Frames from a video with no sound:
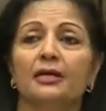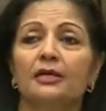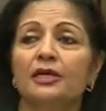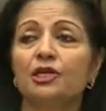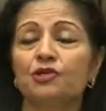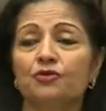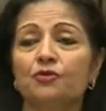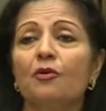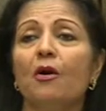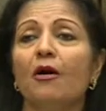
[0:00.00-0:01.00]
the
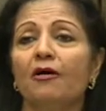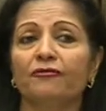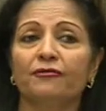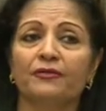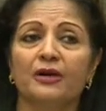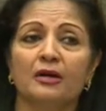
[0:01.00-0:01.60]
issue of